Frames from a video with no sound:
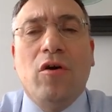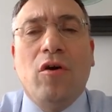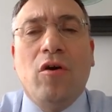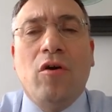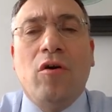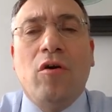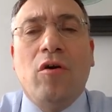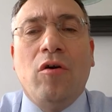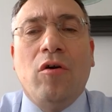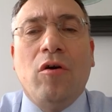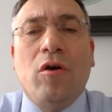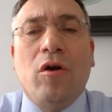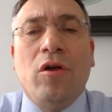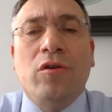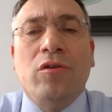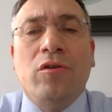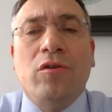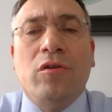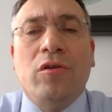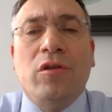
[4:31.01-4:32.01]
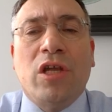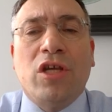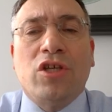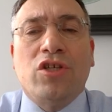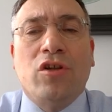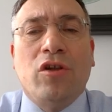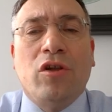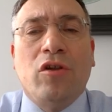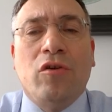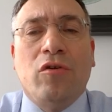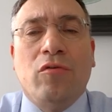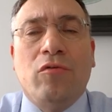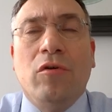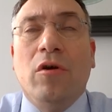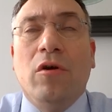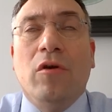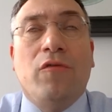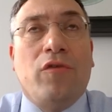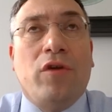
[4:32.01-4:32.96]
or under national law.